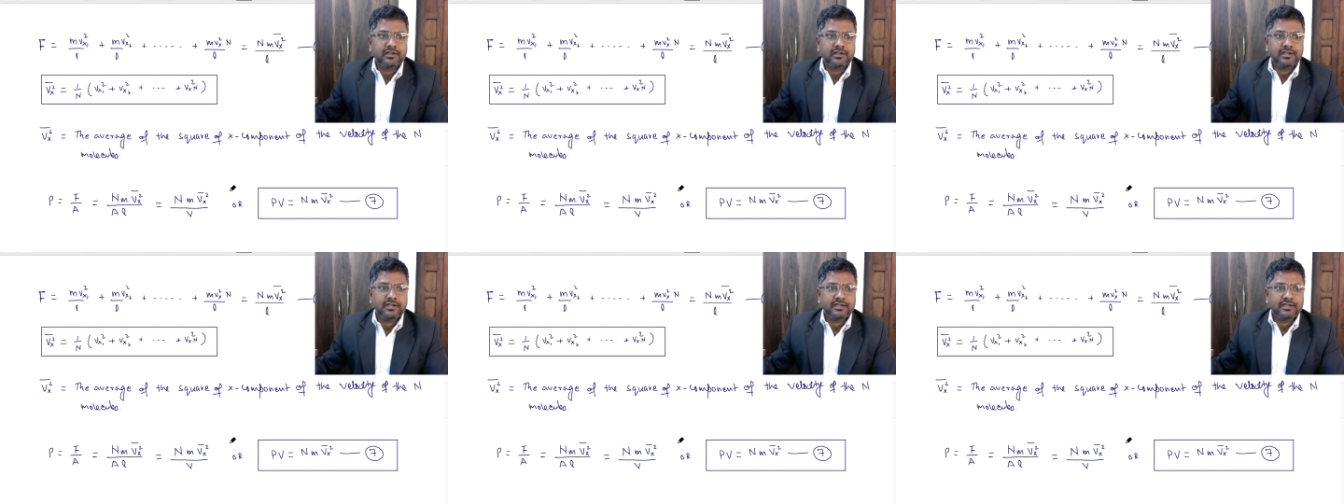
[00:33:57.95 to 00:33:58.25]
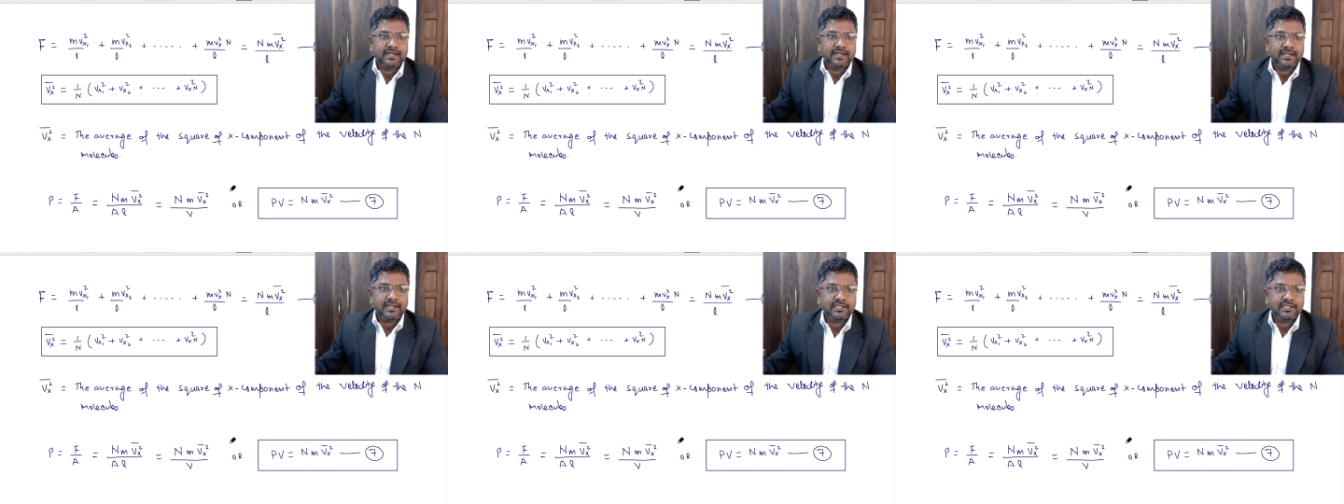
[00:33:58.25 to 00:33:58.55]

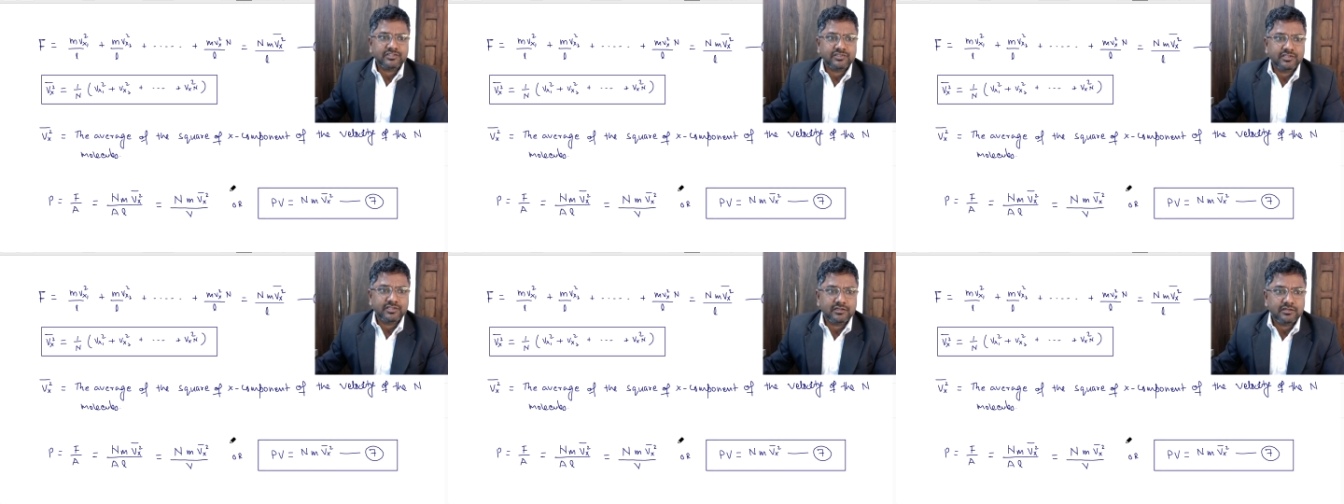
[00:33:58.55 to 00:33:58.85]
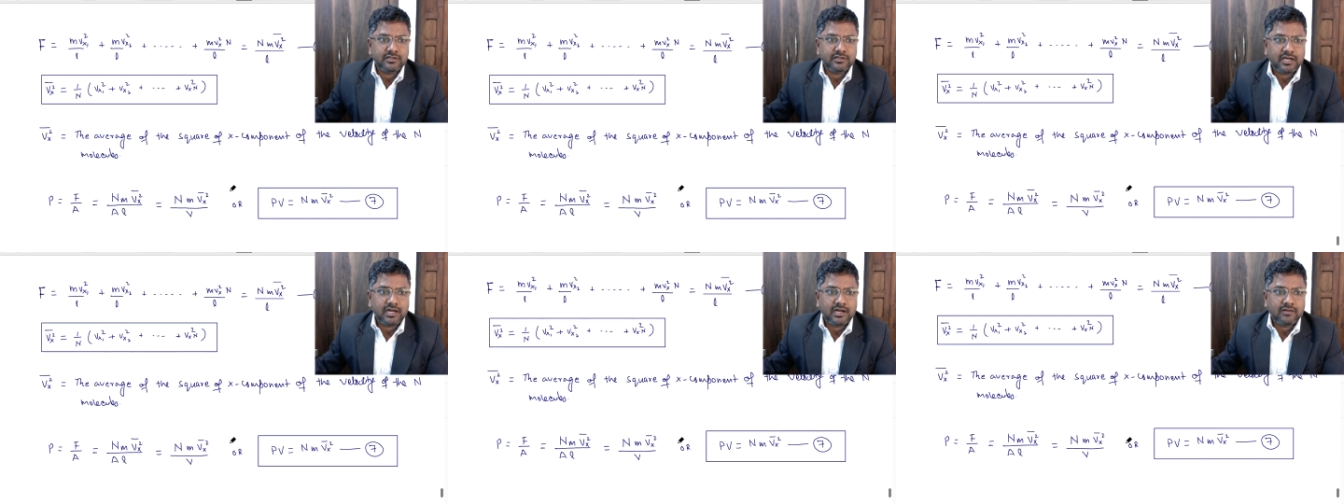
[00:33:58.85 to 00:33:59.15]
direction
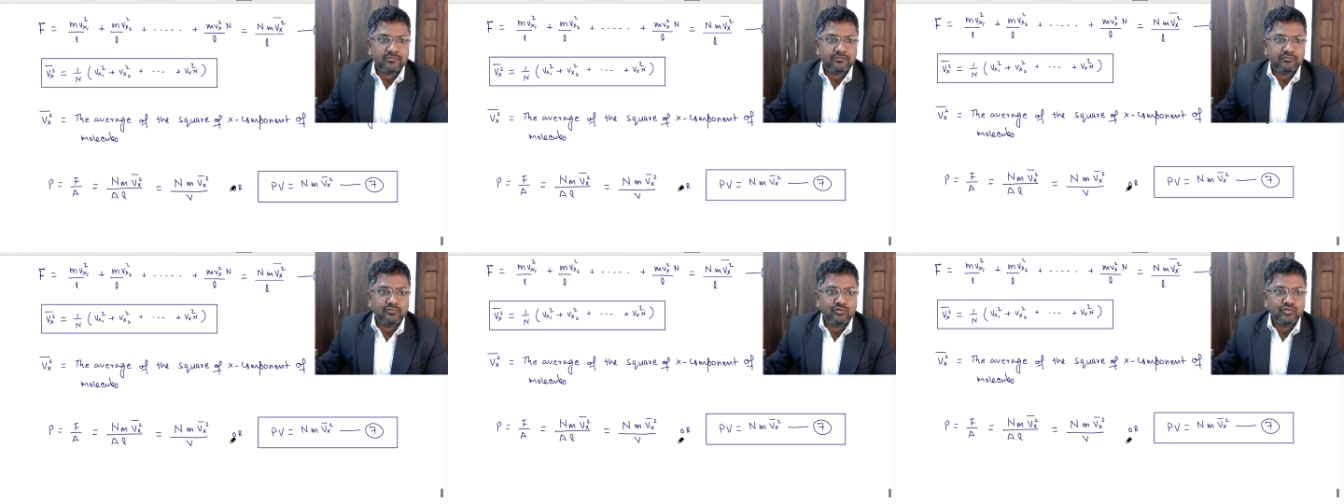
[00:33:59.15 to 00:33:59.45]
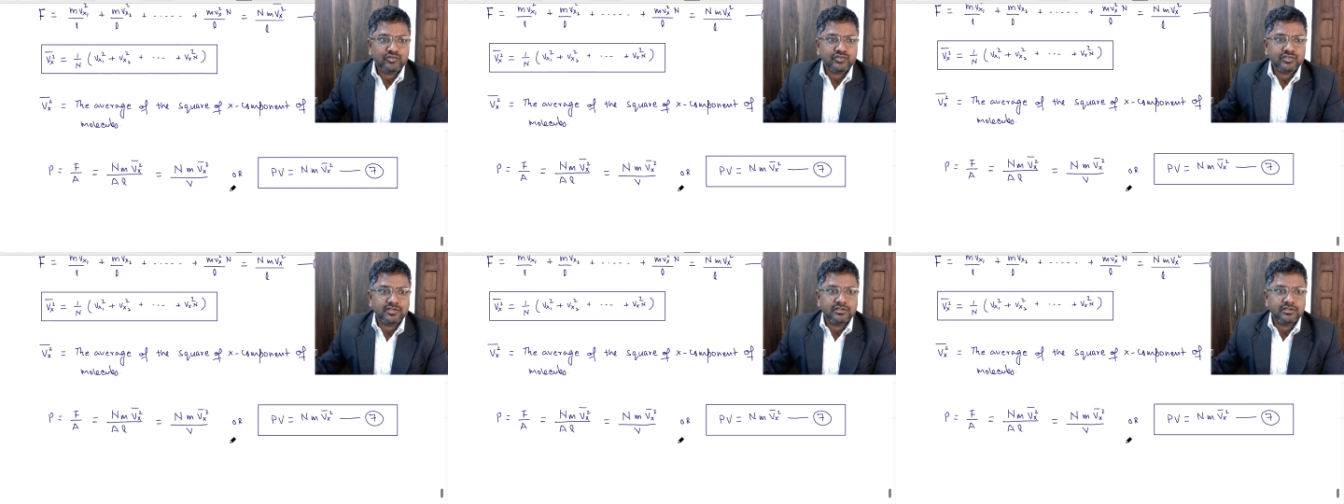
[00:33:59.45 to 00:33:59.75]
of
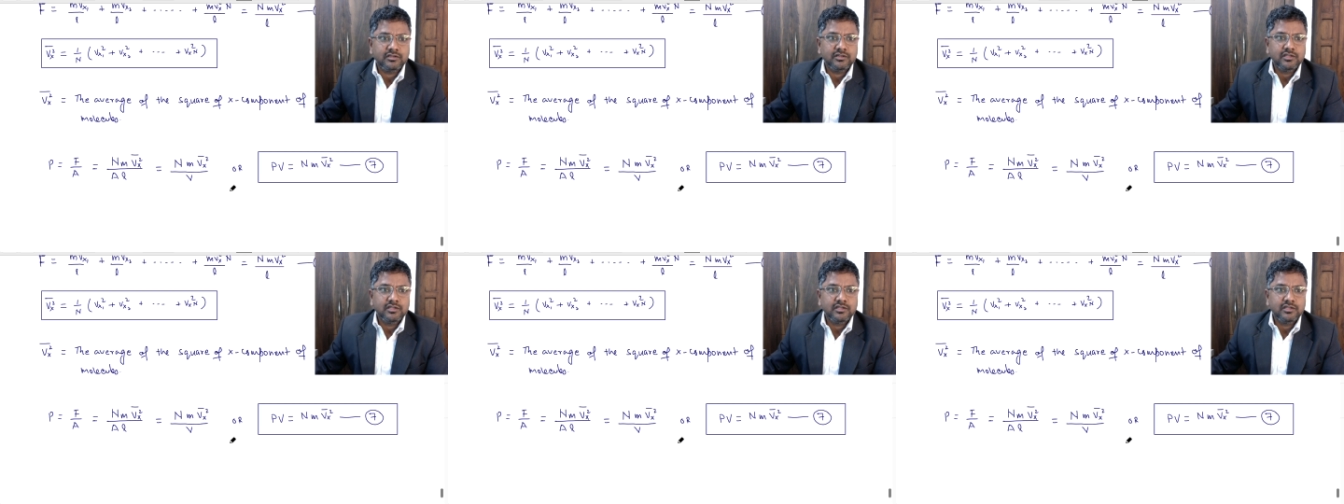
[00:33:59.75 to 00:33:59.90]
motion.